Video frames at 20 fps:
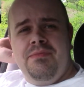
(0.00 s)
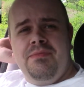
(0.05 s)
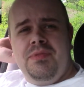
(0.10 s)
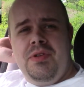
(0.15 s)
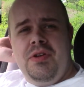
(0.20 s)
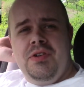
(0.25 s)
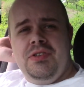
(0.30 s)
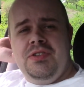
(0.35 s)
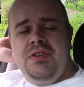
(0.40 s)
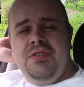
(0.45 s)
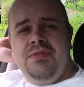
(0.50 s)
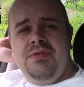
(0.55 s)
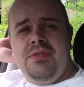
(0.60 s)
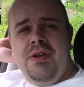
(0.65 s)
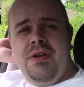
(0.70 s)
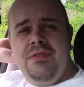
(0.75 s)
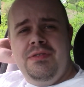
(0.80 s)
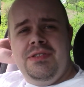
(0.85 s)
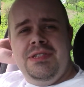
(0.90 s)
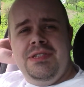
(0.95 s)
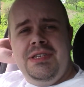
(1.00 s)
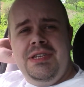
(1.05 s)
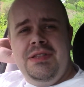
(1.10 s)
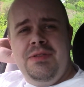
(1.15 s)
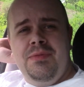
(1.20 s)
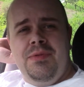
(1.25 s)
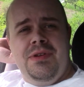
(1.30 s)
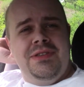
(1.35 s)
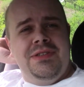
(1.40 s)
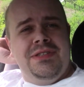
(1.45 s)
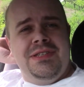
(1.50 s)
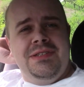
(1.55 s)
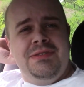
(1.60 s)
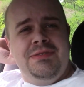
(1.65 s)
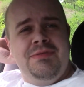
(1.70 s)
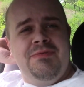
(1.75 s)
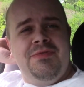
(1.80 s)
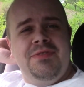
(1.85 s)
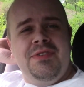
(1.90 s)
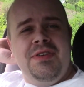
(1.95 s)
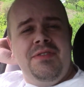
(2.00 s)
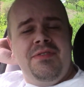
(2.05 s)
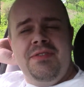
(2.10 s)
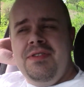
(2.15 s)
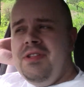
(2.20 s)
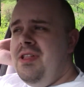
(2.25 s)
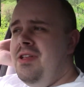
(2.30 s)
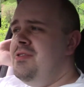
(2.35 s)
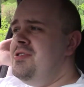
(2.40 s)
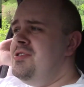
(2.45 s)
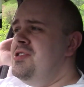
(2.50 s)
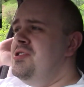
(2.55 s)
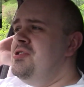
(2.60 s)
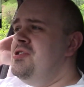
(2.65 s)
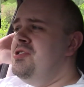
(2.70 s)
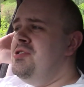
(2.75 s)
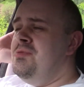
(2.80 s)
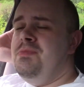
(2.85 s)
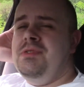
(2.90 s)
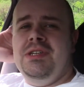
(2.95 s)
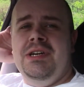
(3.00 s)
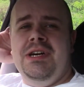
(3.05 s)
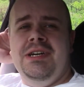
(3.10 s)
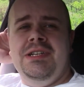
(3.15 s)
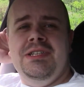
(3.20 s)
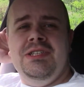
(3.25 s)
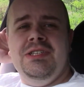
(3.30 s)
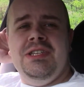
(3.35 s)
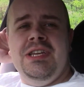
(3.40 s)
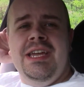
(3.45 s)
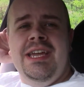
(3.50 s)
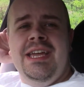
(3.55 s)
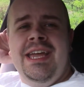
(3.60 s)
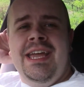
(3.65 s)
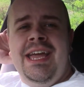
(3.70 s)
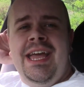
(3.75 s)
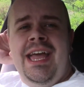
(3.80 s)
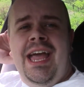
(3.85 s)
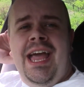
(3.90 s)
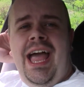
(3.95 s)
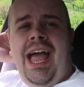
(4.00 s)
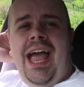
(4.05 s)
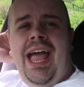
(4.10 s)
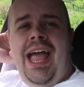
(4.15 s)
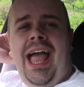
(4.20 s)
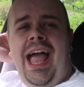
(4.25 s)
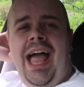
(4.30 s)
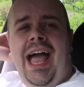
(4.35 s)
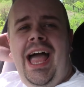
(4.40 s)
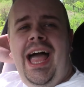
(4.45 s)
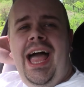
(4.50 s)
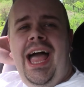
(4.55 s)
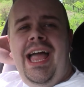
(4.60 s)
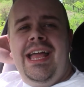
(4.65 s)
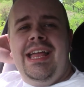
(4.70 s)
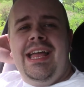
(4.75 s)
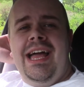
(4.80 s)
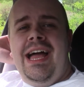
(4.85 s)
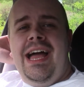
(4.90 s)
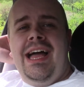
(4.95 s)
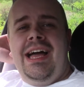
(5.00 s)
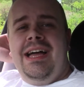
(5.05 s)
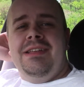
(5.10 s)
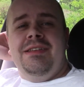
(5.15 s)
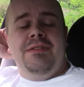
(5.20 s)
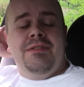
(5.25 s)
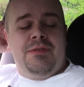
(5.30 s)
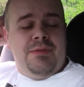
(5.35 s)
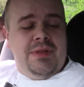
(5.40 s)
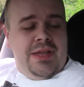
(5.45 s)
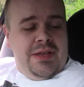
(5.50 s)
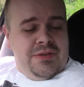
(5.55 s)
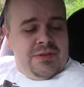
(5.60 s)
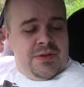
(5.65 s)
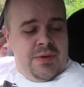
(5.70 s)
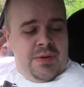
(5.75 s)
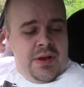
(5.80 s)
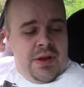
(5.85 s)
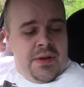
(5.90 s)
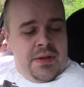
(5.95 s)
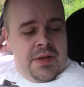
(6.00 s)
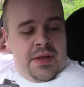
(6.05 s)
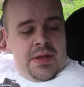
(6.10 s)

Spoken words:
blocked off roads, as in the ones that sort of closed due to subsidence. I don't know what the hell's going on.